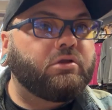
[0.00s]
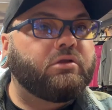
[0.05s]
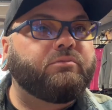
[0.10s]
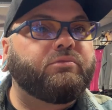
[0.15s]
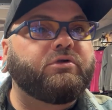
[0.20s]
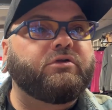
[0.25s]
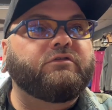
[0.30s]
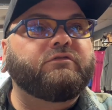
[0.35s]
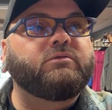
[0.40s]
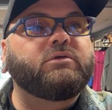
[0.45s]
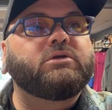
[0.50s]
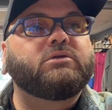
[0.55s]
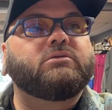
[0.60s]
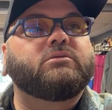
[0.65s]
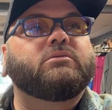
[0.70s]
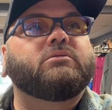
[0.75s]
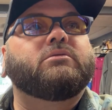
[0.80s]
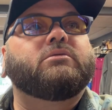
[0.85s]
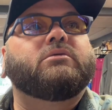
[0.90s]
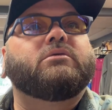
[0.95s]
pretty sweet.
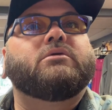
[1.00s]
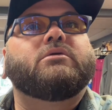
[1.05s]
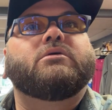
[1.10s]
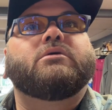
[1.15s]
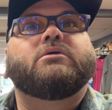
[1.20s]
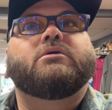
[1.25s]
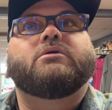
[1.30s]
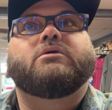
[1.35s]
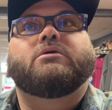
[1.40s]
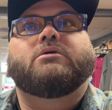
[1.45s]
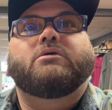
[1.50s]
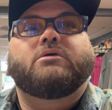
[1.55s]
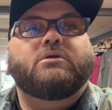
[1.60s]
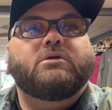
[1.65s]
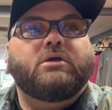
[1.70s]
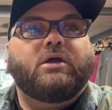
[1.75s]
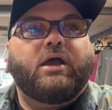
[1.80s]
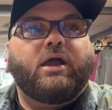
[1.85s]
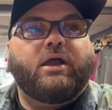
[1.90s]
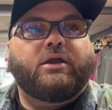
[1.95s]

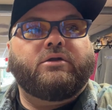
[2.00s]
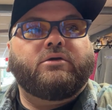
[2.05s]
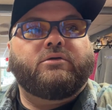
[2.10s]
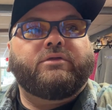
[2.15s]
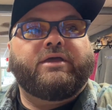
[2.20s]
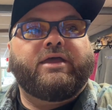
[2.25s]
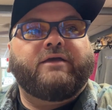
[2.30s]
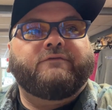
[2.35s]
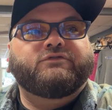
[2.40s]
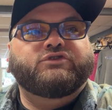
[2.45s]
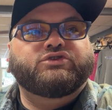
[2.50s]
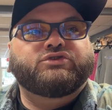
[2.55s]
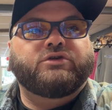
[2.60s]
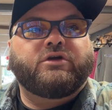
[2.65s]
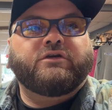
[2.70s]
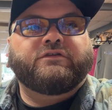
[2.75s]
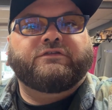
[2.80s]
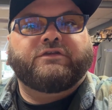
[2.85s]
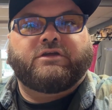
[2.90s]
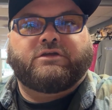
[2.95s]
I know they have
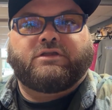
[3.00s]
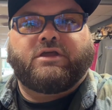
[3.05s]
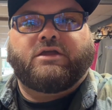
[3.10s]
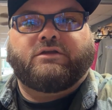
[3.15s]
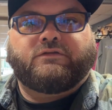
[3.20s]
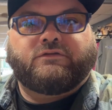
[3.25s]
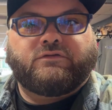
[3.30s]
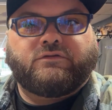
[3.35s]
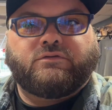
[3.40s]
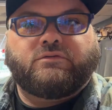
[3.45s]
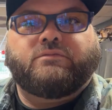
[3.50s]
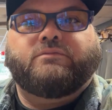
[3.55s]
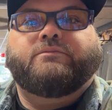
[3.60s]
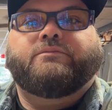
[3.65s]
trucks like that too.